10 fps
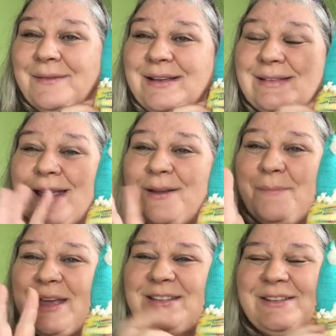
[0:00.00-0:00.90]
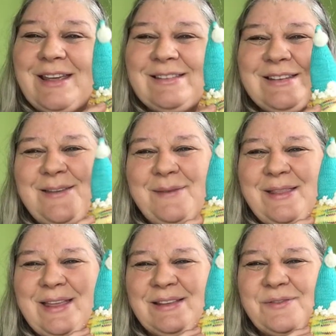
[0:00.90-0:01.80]
say goodbye till next time, and
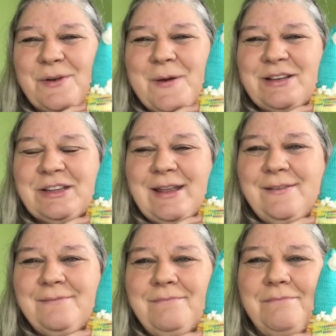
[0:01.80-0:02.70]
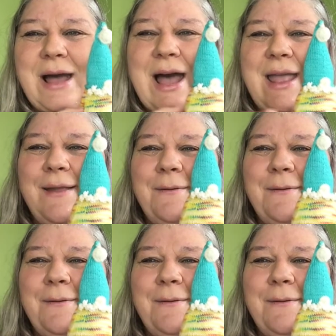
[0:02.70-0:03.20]
thanks for watching. Bye.